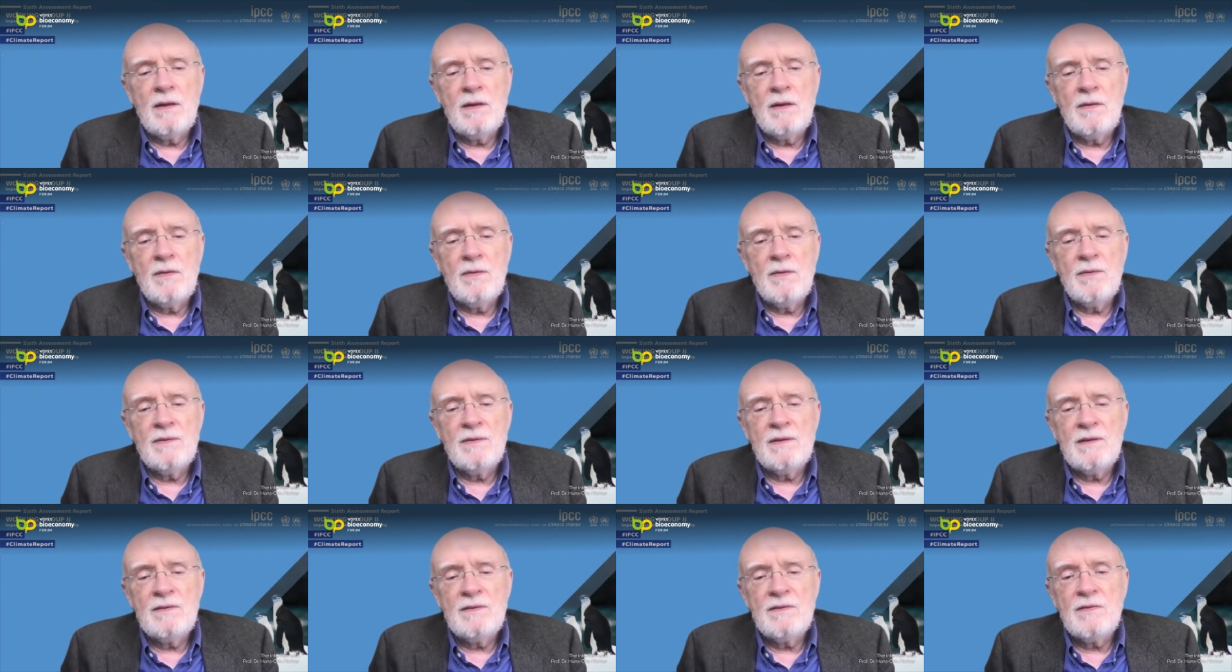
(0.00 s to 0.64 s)

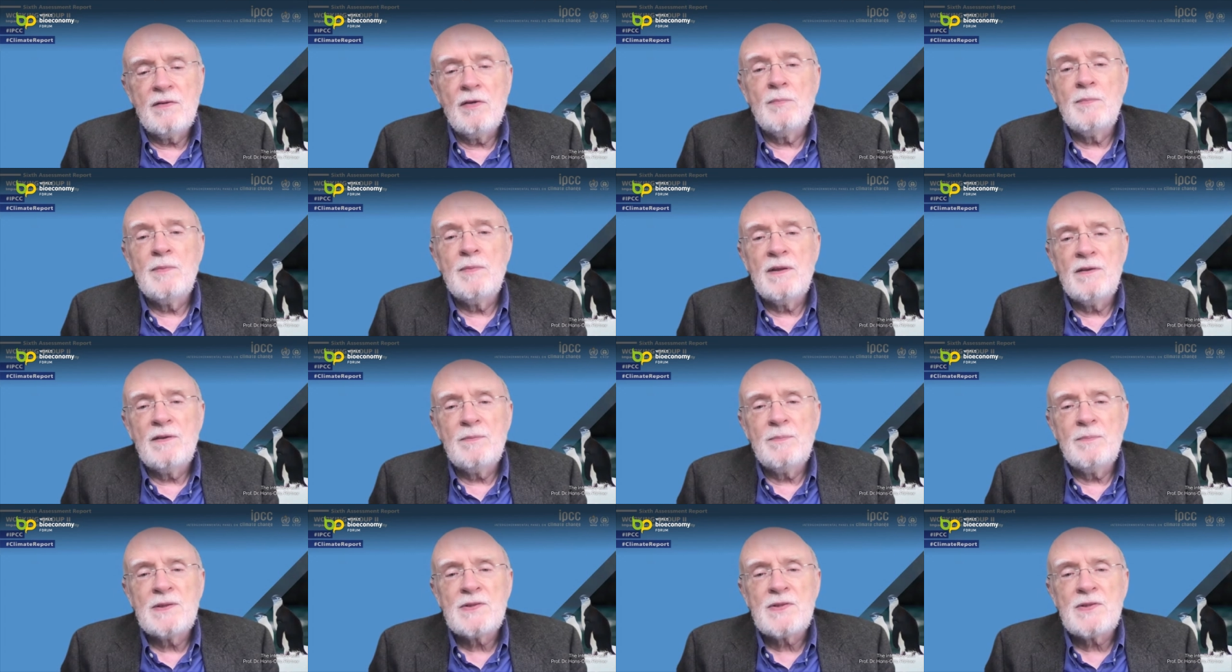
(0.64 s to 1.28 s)
how the thermal
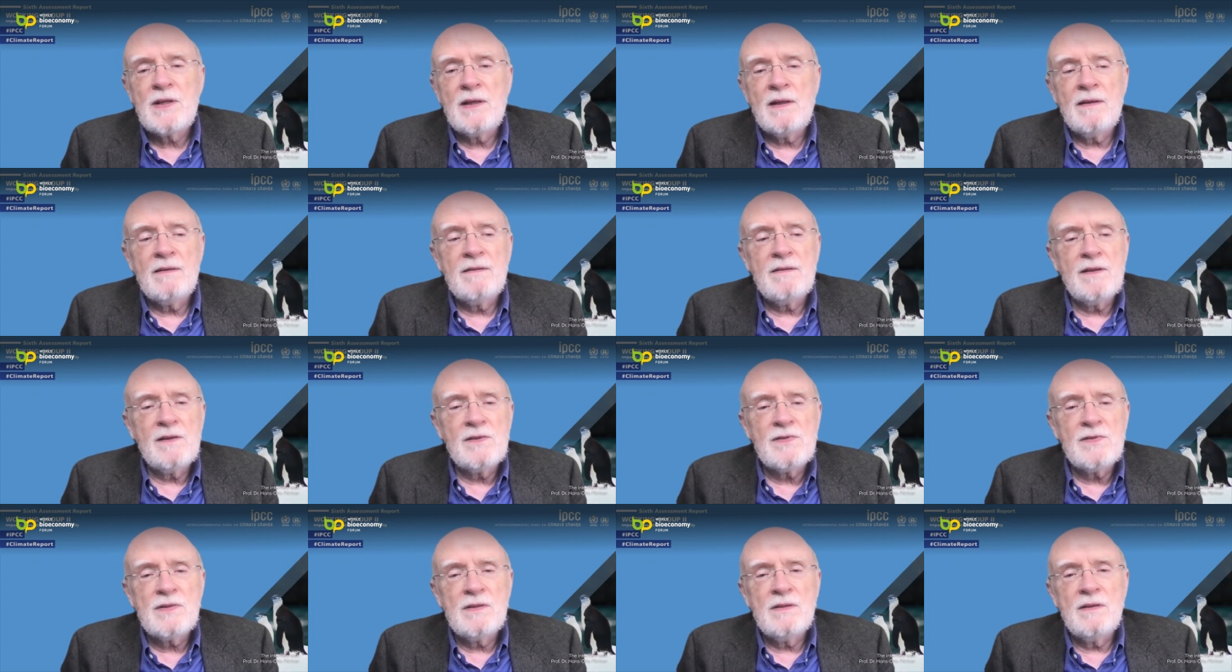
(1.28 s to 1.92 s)

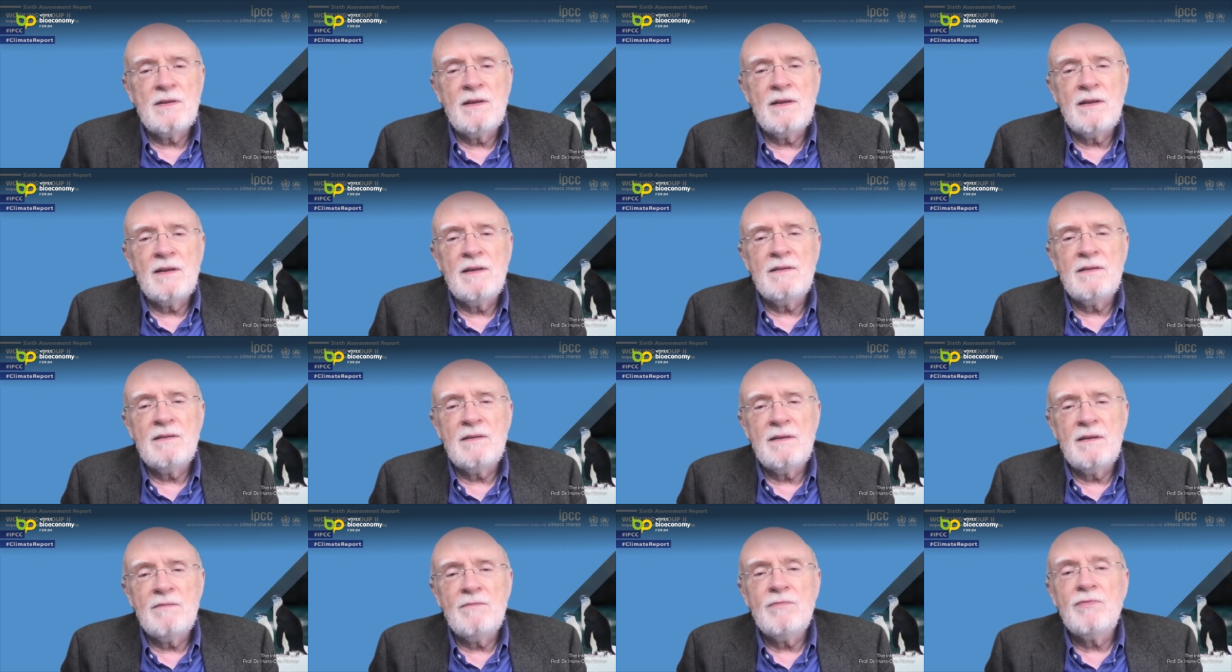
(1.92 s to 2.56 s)
specialization
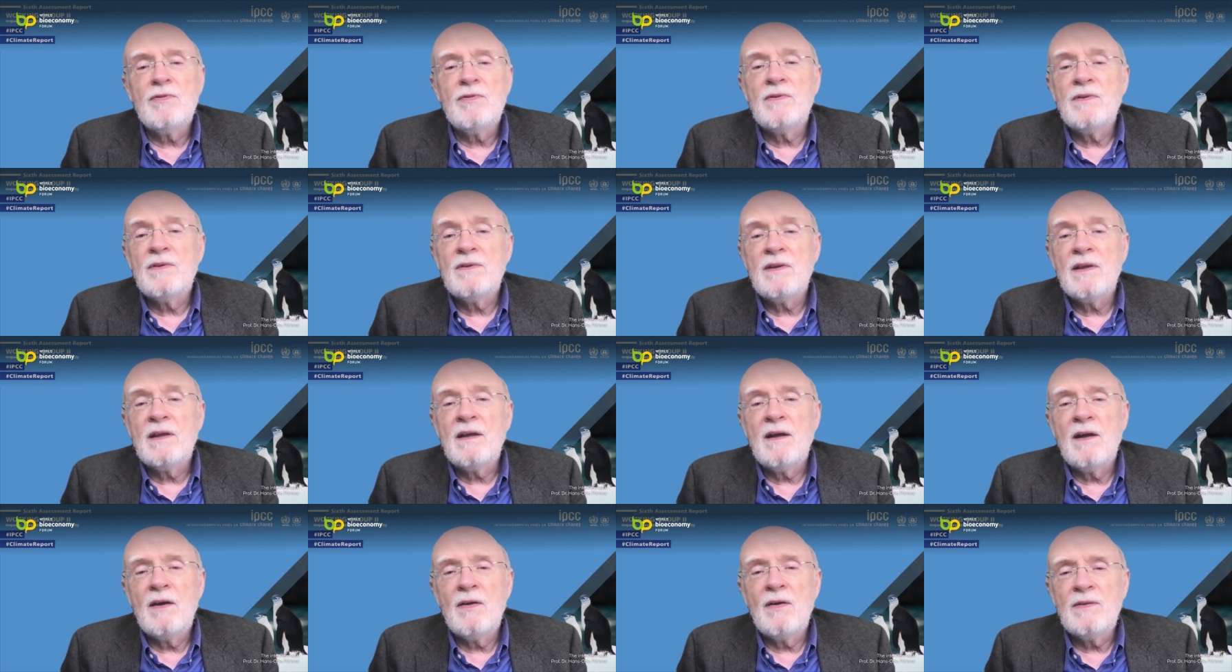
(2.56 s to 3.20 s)
is
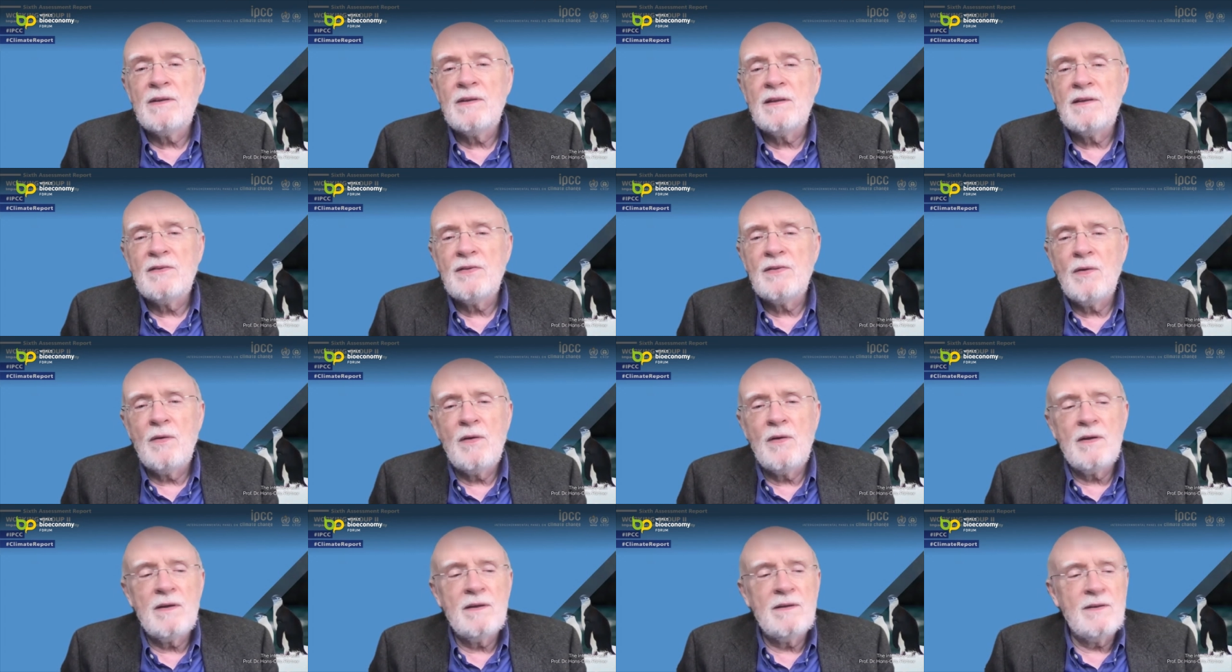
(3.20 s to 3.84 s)
influencing how these
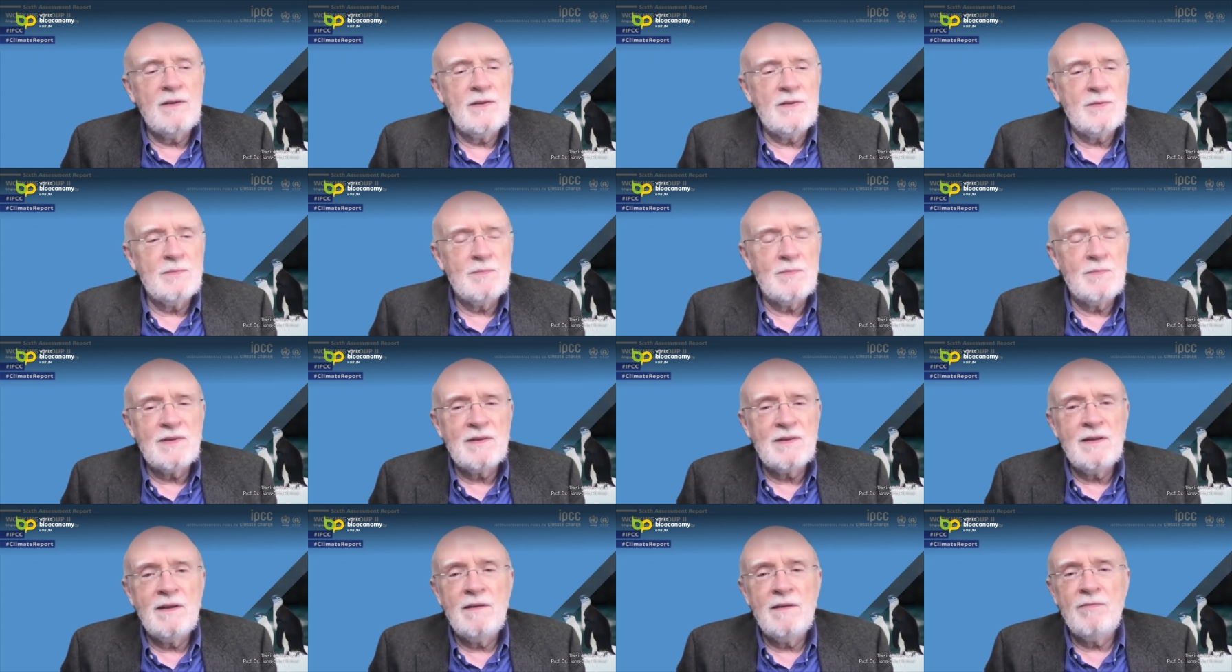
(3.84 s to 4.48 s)

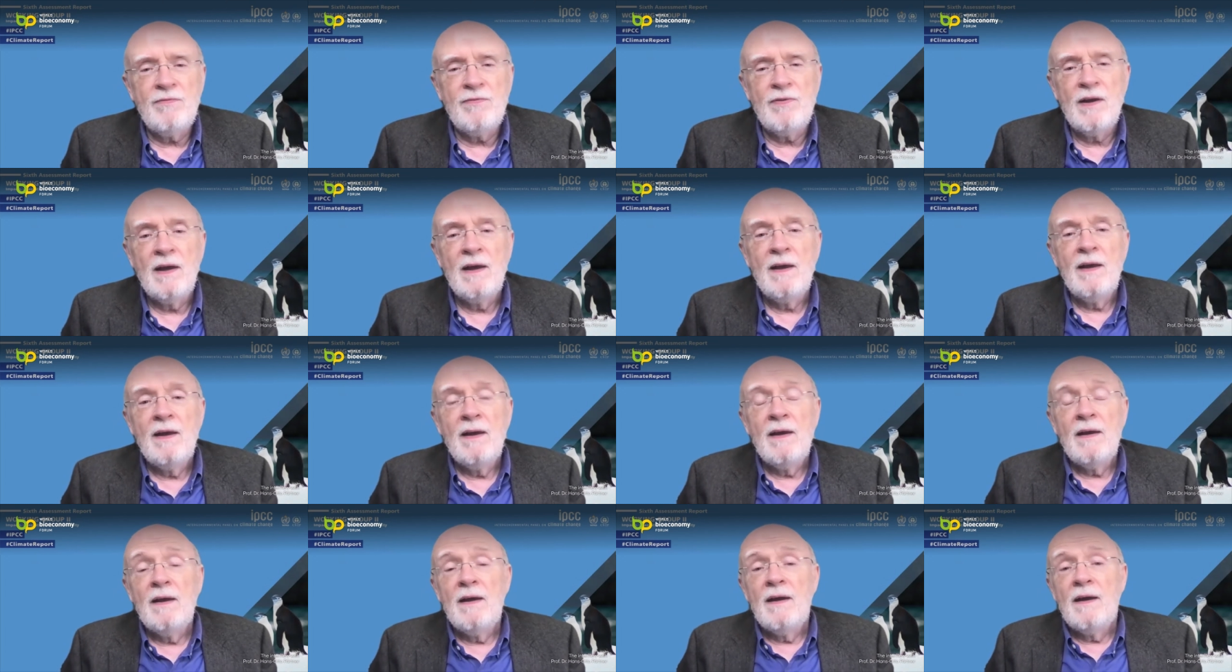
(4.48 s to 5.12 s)
organisms live.
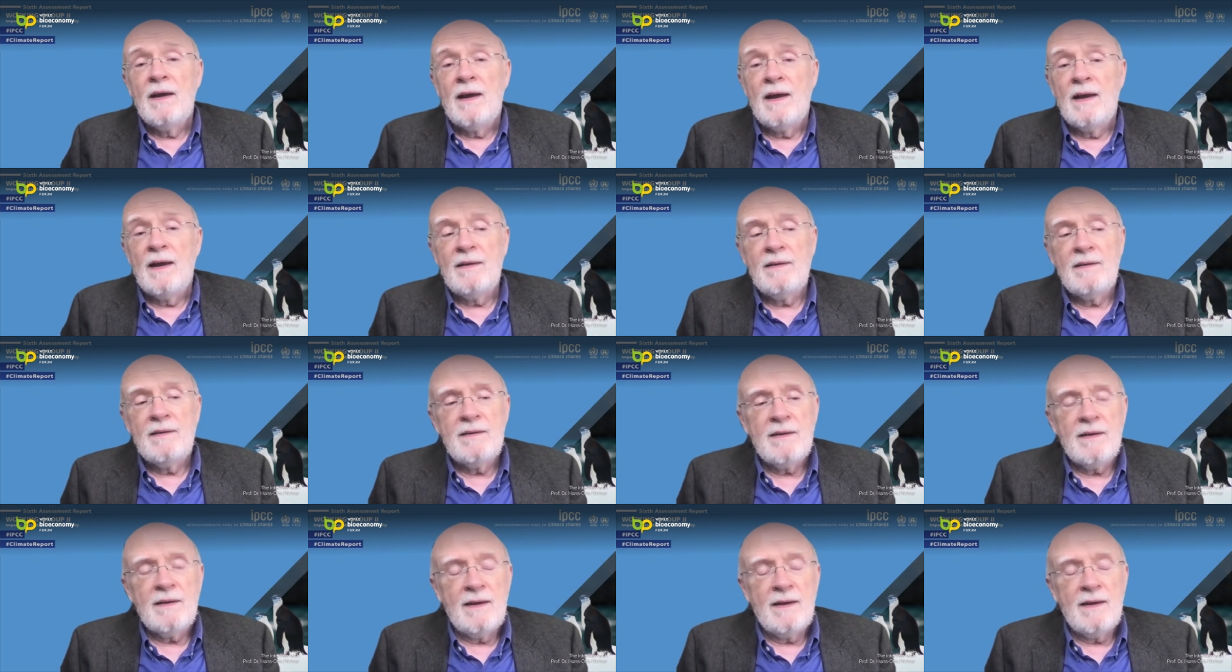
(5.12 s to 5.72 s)
And,